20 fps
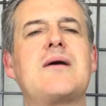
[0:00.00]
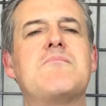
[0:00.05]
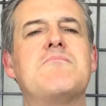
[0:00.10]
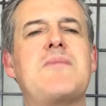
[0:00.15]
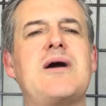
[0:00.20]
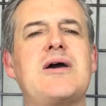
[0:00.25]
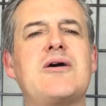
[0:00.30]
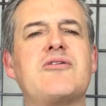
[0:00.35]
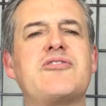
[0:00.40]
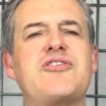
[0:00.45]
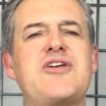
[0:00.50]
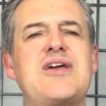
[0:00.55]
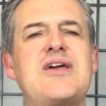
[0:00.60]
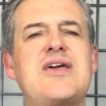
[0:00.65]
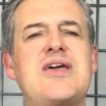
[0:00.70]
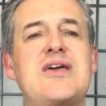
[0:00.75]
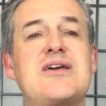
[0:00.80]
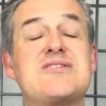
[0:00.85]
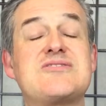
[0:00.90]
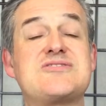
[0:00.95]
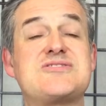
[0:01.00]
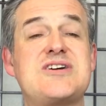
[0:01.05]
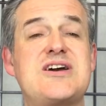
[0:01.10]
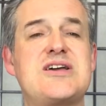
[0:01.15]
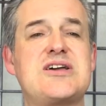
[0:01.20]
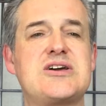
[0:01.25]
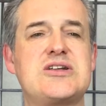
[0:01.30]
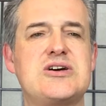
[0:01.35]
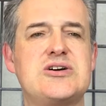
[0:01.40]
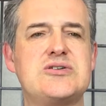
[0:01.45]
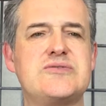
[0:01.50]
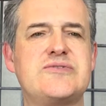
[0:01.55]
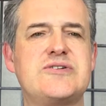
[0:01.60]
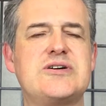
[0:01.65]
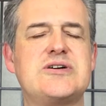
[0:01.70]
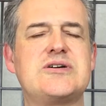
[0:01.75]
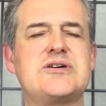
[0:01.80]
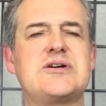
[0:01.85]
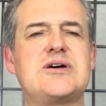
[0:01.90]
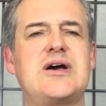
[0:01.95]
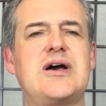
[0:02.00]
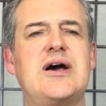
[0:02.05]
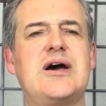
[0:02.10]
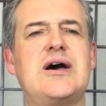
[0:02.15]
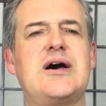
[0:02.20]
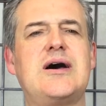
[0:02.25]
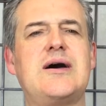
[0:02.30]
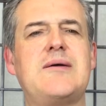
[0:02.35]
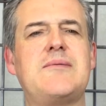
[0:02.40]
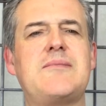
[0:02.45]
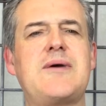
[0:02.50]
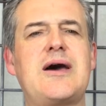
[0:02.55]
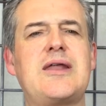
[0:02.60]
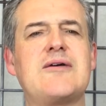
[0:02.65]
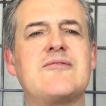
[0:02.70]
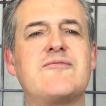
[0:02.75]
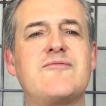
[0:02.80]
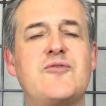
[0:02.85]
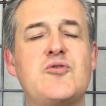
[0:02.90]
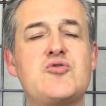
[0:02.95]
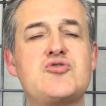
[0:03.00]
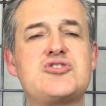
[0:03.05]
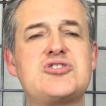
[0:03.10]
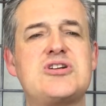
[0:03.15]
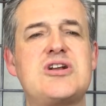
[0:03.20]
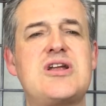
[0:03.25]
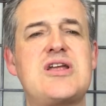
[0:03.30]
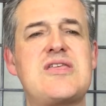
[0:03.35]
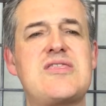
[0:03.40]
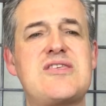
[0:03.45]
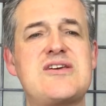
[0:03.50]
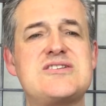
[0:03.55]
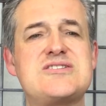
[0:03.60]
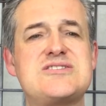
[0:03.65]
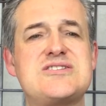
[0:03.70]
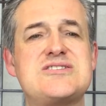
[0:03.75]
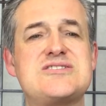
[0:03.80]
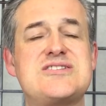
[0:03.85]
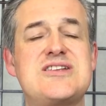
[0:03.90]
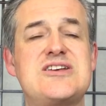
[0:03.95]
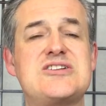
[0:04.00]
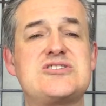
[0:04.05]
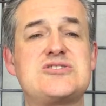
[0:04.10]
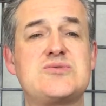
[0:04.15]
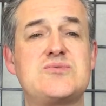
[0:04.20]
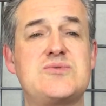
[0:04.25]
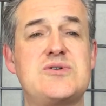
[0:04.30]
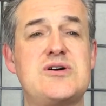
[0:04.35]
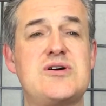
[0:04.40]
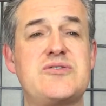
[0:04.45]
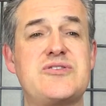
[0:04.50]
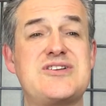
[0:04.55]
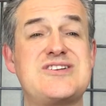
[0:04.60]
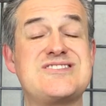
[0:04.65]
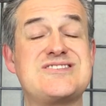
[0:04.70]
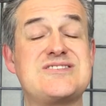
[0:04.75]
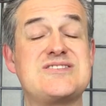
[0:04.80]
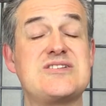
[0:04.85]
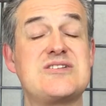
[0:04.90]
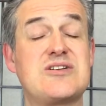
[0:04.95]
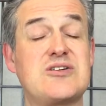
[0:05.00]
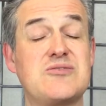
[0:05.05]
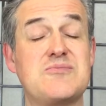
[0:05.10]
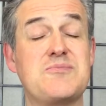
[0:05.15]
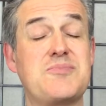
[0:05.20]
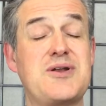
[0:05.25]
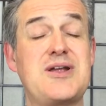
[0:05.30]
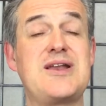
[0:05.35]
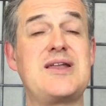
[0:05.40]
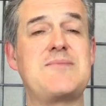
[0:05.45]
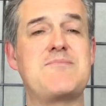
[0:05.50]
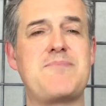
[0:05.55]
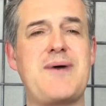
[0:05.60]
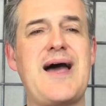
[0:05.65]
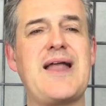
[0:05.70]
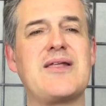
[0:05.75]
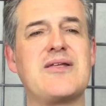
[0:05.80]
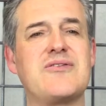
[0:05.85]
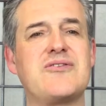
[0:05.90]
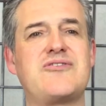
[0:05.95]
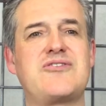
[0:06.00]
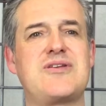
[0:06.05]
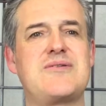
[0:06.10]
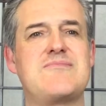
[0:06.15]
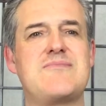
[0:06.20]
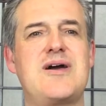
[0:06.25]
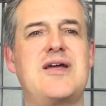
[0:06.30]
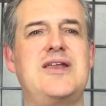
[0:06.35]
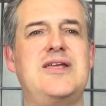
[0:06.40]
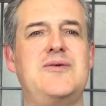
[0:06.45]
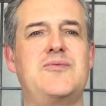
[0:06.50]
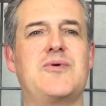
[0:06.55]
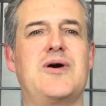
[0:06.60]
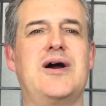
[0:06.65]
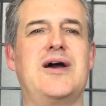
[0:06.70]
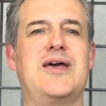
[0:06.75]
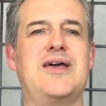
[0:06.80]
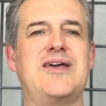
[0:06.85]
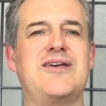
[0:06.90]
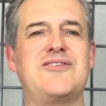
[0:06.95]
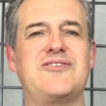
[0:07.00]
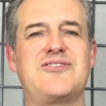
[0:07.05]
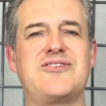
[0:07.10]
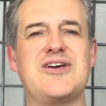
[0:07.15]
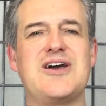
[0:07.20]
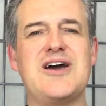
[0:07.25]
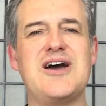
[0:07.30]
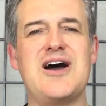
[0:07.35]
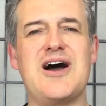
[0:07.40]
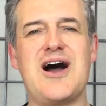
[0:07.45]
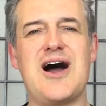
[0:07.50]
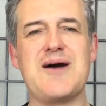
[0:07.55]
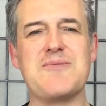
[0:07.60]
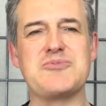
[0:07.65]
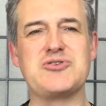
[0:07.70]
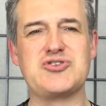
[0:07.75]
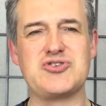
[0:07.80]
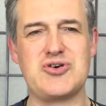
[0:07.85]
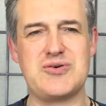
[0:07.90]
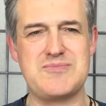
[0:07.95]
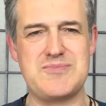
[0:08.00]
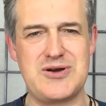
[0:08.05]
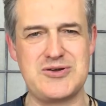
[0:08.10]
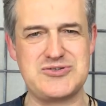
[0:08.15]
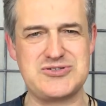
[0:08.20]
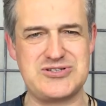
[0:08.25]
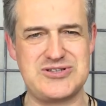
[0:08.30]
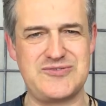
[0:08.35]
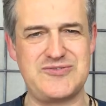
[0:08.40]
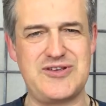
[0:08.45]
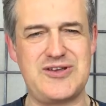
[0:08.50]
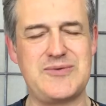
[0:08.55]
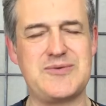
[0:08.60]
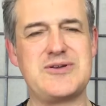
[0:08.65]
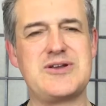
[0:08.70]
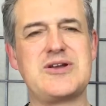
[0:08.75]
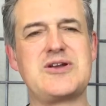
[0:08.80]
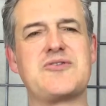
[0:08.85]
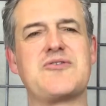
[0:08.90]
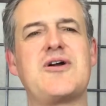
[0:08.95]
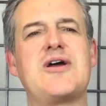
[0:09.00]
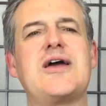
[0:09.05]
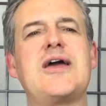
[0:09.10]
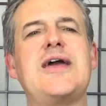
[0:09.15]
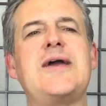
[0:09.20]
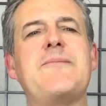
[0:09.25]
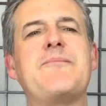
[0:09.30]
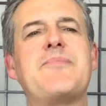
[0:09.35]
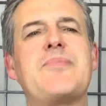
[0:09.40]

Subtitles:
Male thinking has taken over. And unfortunately, this has led to a world that isn't completely balanced in many ways. I'm sure most of you would agree.